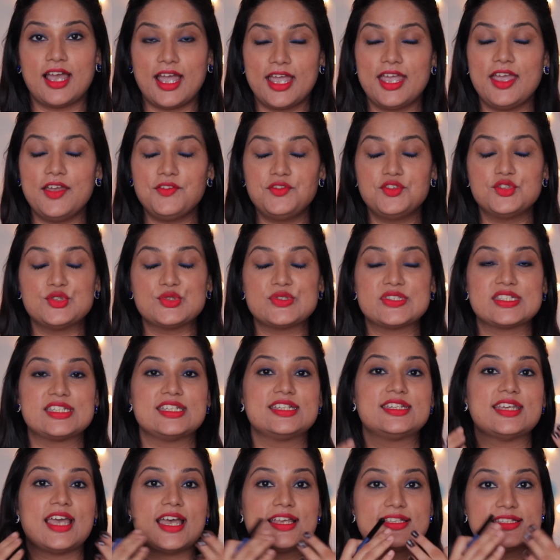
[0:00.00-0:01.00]
I have used
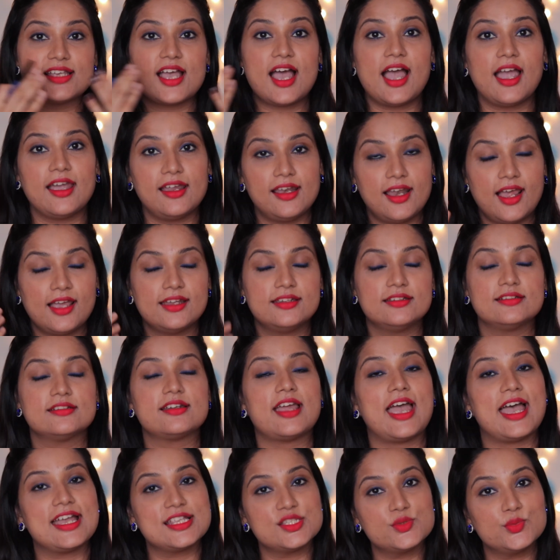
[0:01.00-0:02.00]
it as
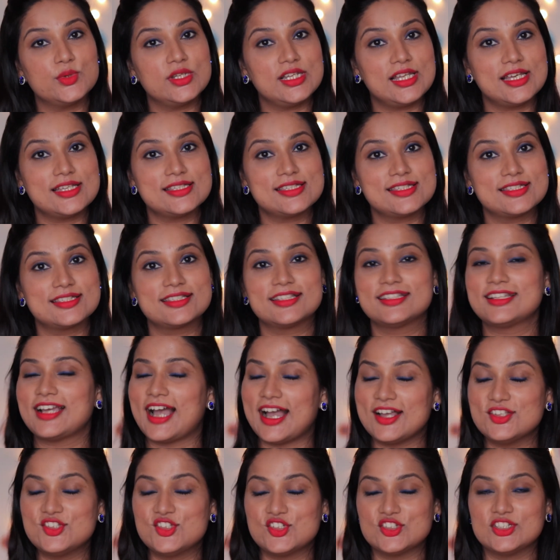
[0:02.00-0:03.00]
eyeliner as well as
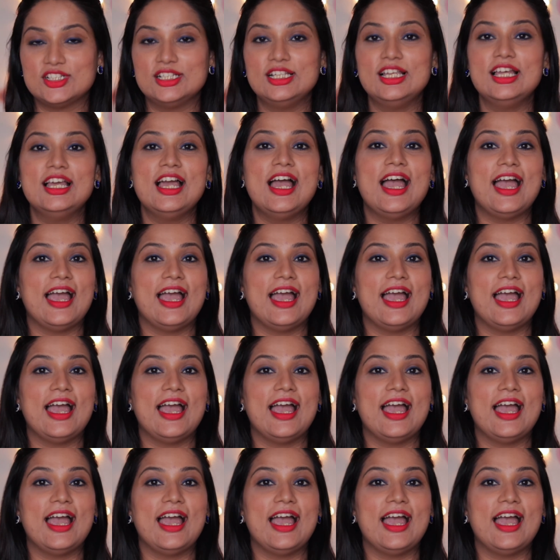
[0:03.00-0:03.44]
kajal